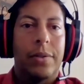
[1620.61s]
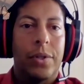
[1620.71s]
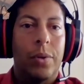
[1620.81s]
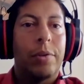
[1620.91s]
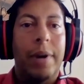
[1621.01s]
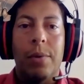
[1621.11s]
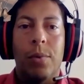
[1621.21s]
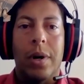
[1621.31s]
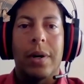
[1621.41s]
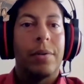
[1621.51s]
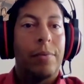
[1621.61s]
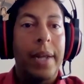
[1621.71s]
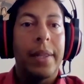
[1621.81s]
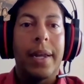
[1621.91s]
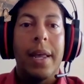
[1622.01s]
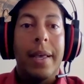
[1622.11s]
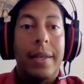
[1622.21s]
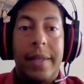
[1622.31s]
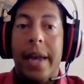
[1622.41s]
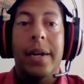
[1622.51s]
They're doing great work, right? Like,
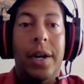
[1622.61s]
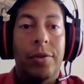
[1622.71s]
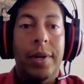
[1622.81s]
is that a country